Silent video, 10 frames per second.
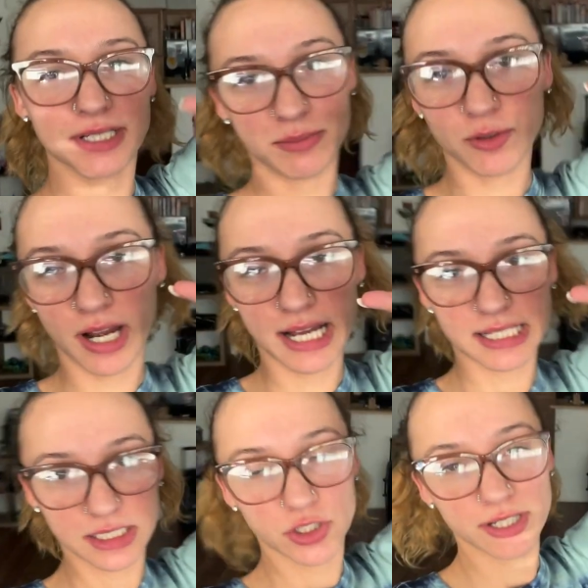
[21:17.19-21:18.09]
up, you
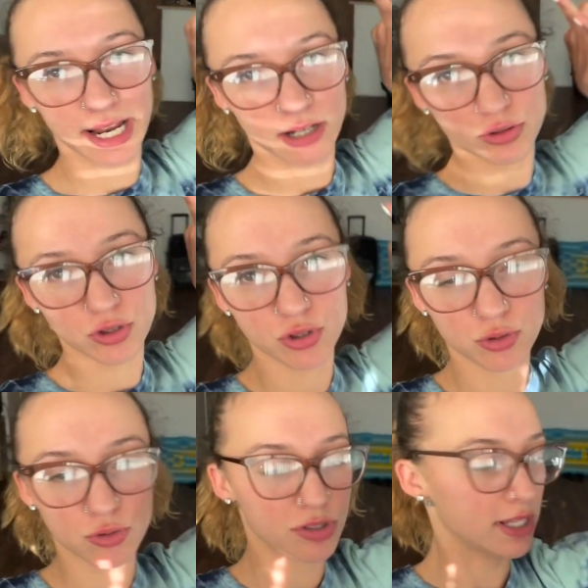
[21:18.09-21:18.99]
guys? It's now
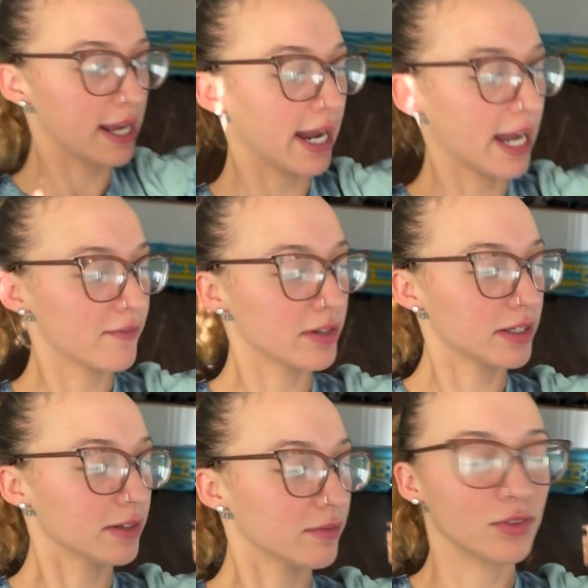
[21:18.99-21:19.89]
Tuesday. I
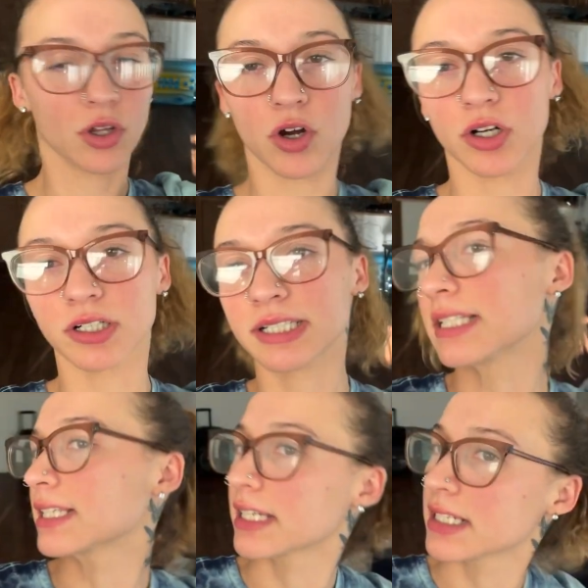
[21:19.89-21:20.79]
haven't vlogged
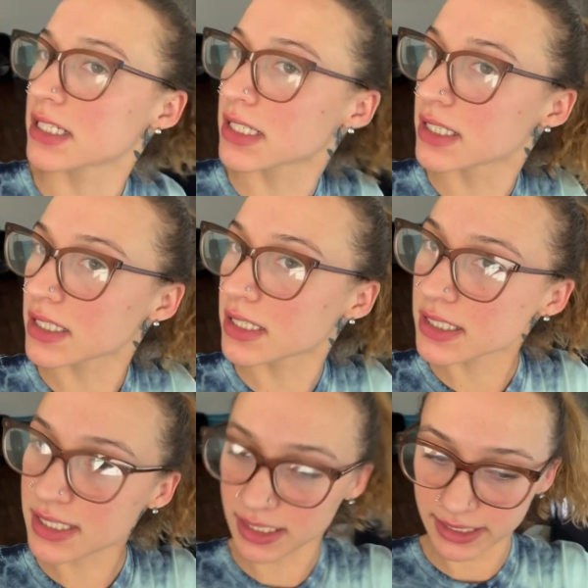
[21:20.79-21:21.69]
since
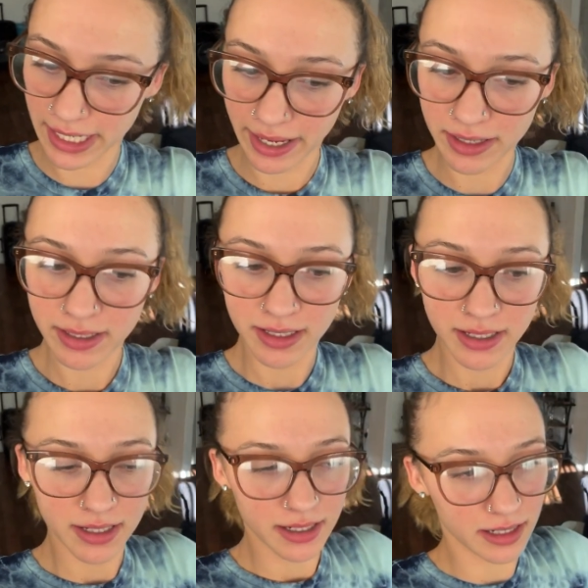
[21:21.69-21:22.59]
Sunday.
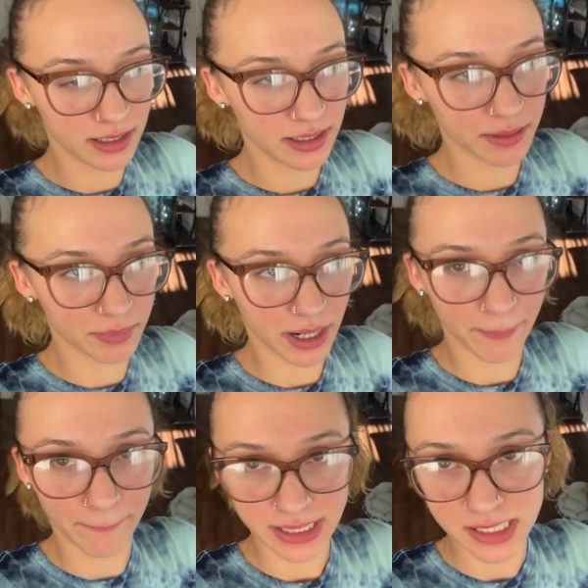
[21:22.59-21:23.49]
I'm
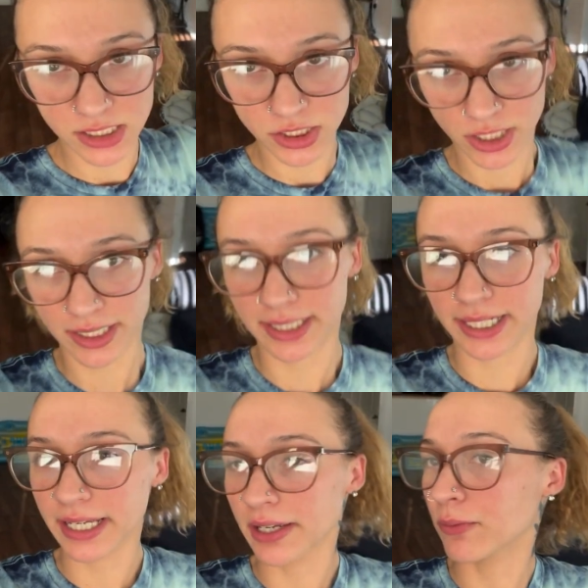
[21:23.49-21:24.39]
about to start
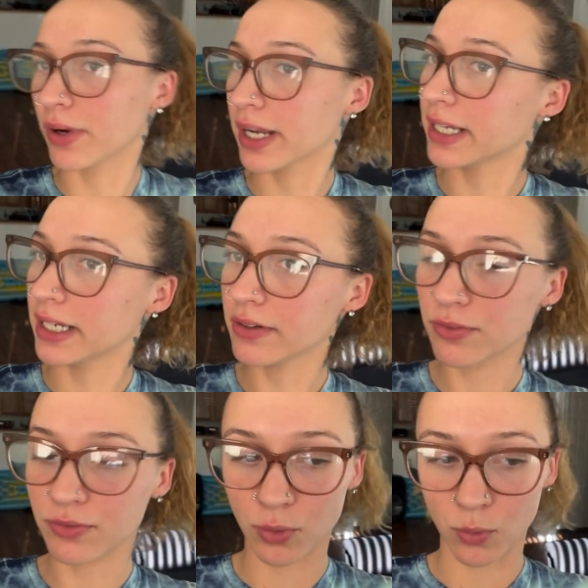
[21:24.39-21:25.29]
getting ready
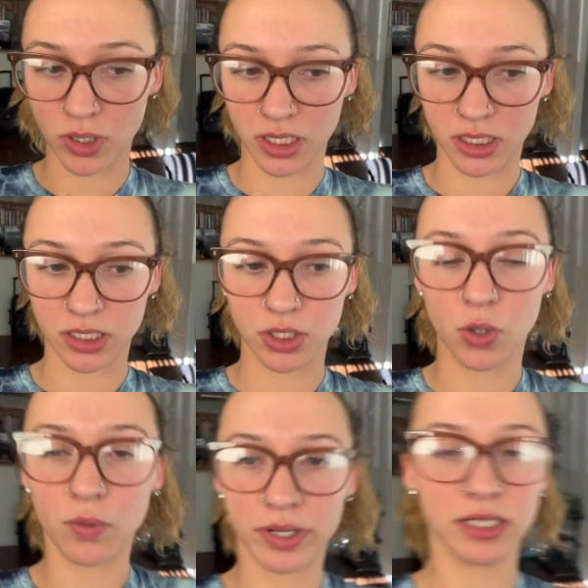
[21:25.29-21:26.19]
for
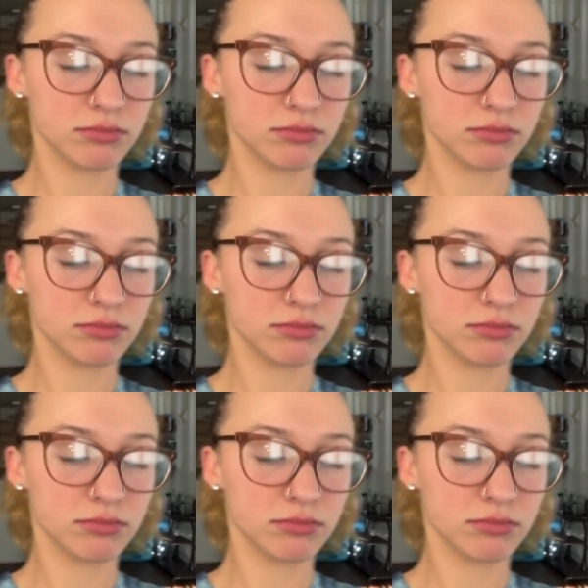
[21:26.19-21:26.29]
going...